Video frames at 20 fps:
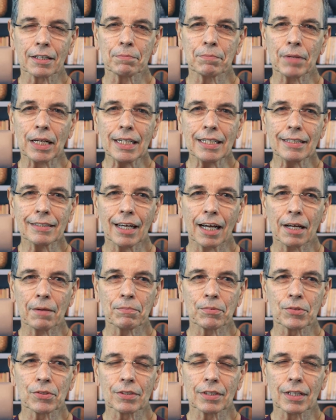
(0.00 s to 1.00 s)
are many
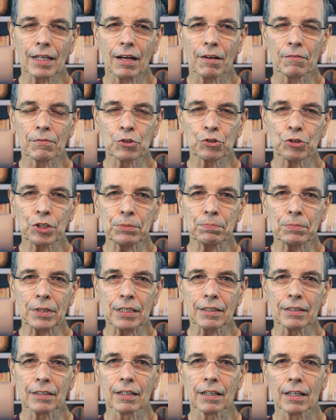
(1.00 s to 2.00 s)
types of
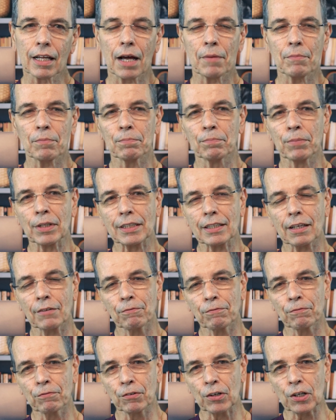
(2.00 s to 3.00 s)
treatment, but
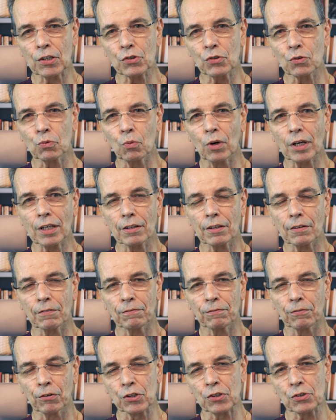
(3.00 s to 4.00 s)
one of the
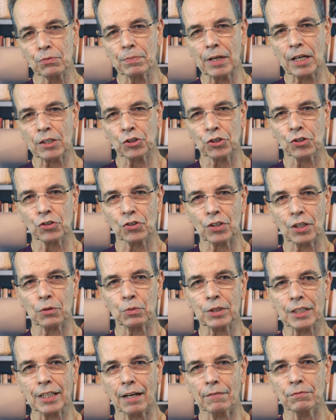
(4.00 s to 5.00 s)
first measures that
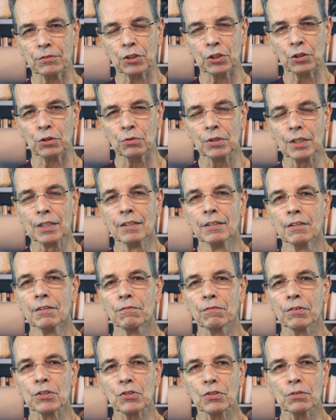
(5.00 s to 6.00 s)
we have to do,
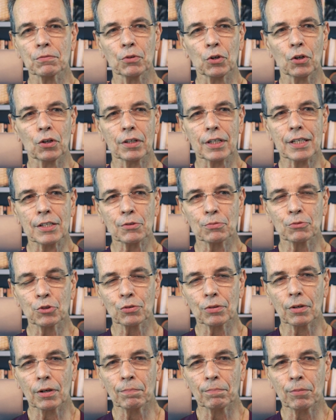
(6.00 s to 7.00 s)
first of all, is
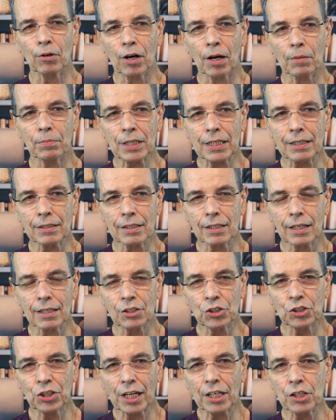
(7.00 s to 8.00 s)
probably
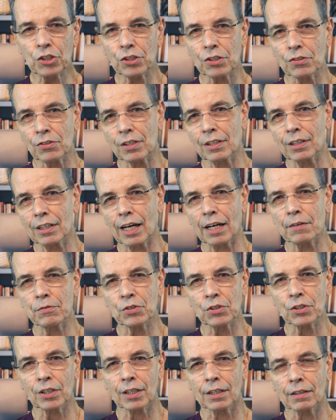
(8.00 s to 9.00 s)
changes in
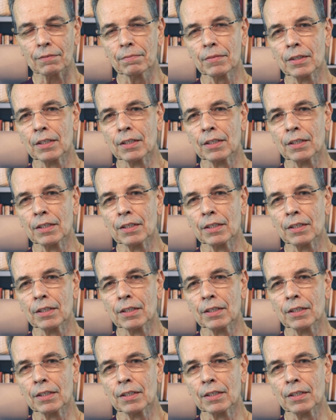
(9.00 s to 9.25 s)
lifestyle.